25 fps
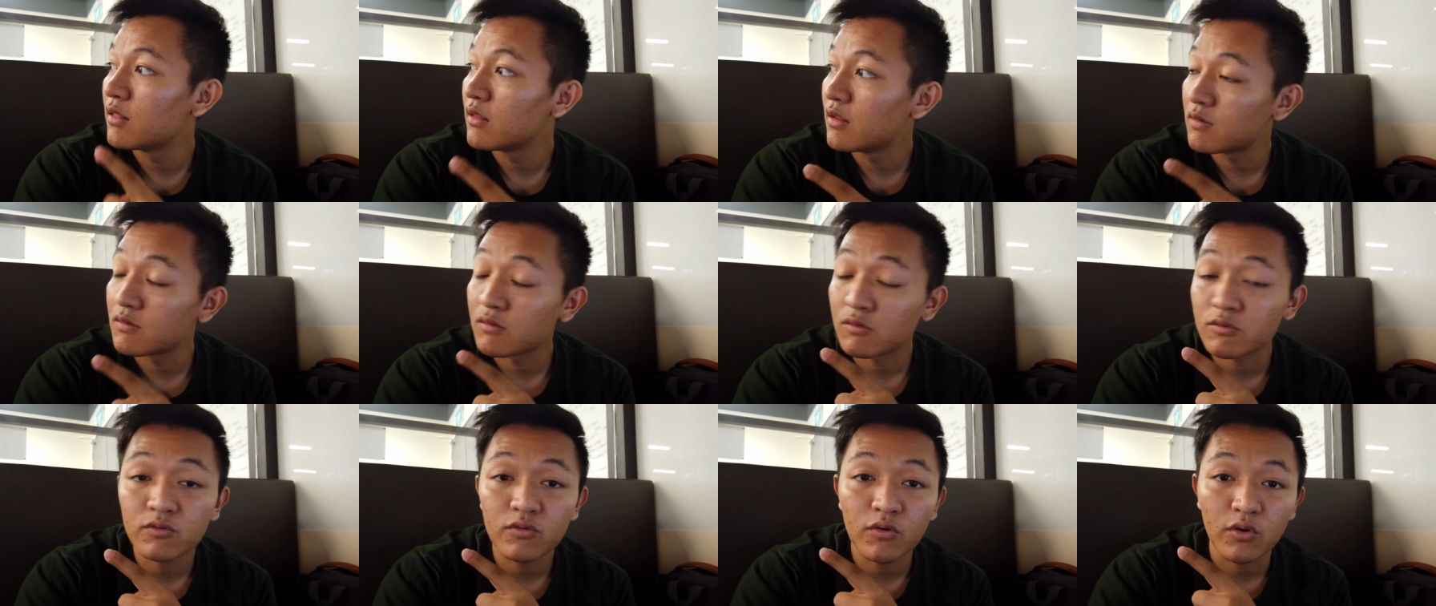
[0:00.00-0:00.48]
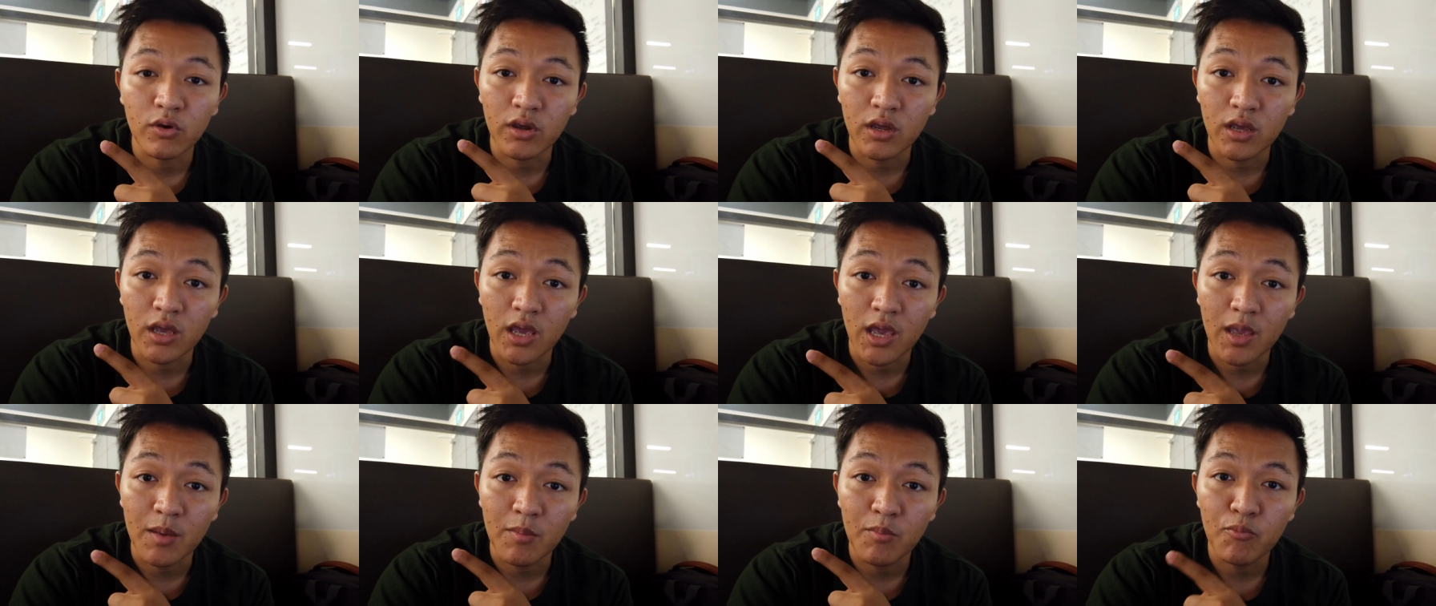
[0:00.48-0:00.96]
There's also a
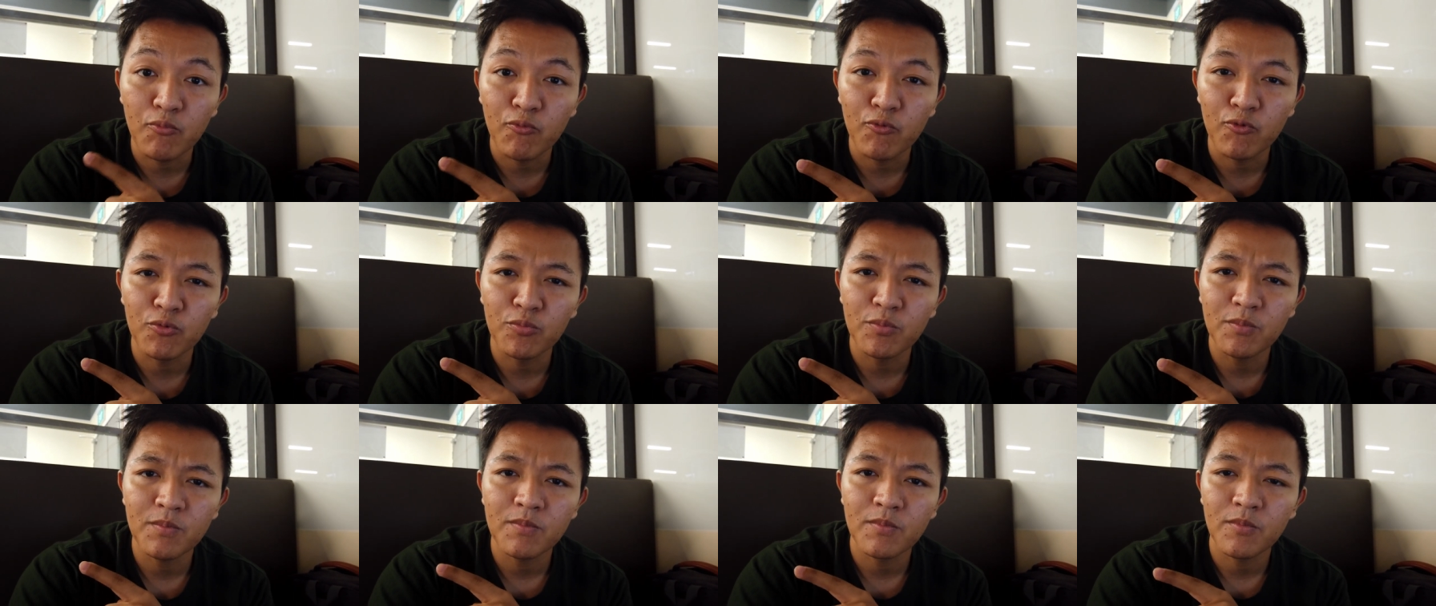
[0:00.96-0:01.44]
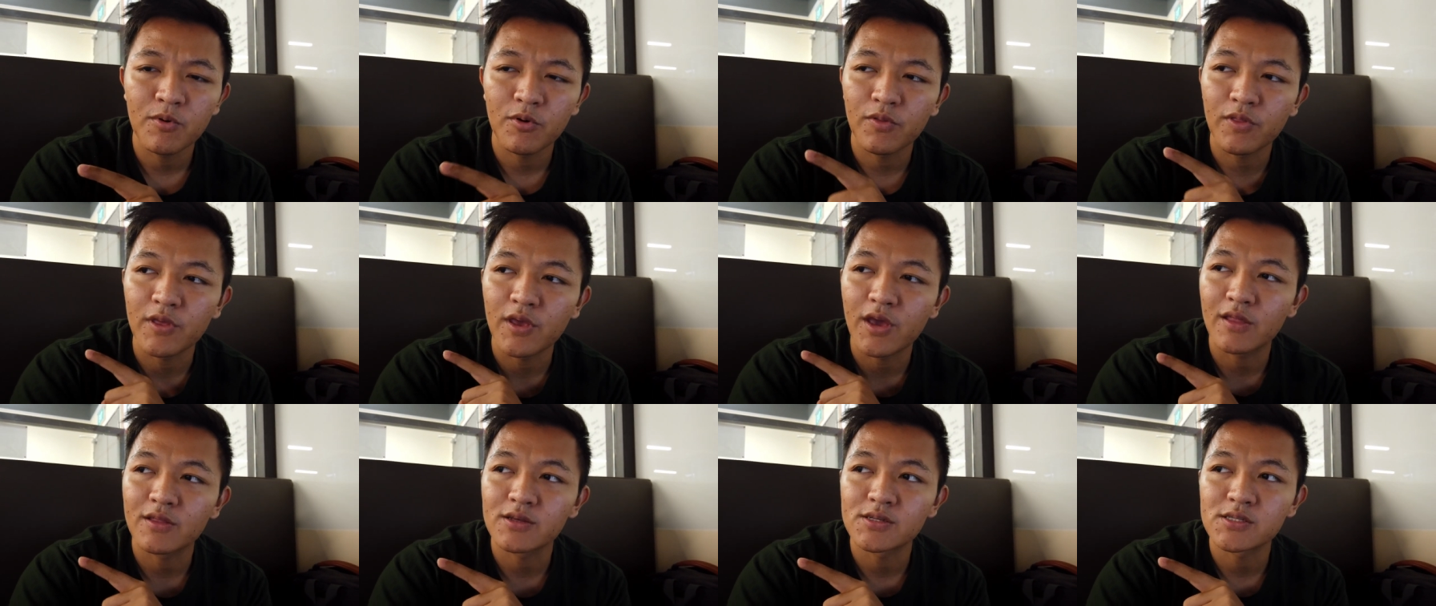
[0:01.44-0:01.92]
game room
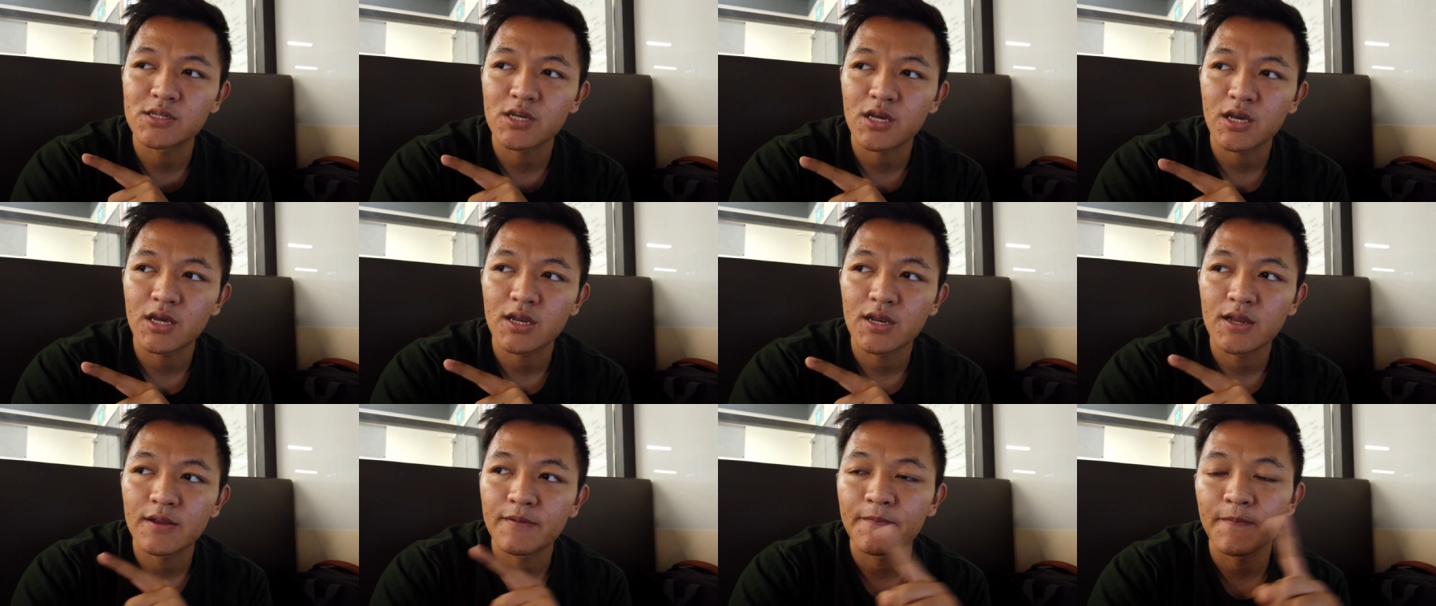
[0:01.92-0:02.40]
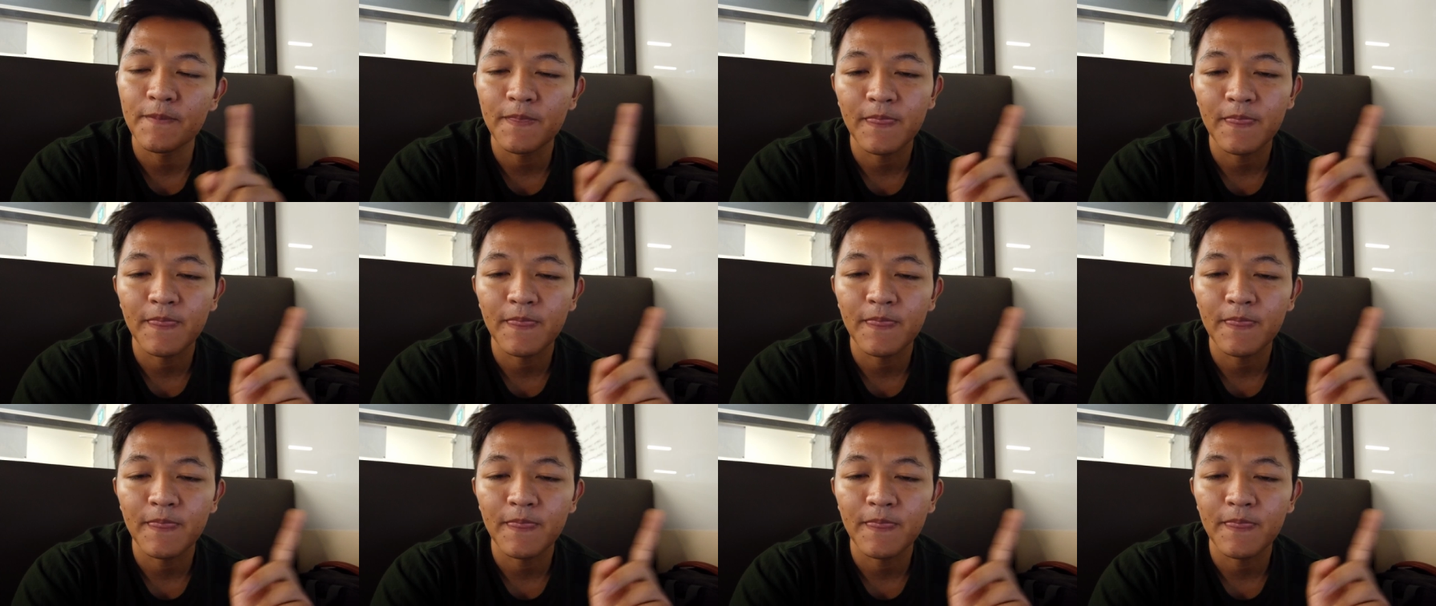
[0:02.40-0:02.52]
on the other side.